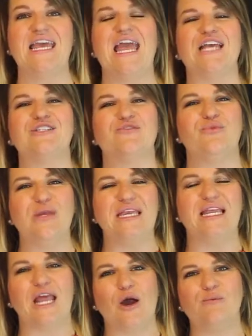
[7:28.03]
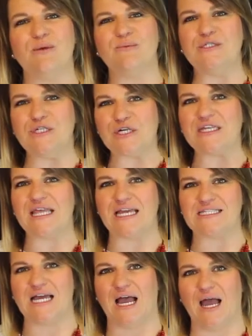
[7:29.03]
And so if we can help them during
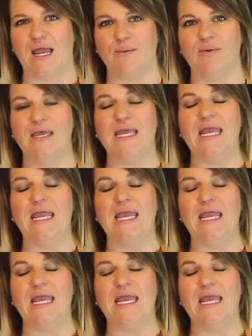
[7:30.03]
that time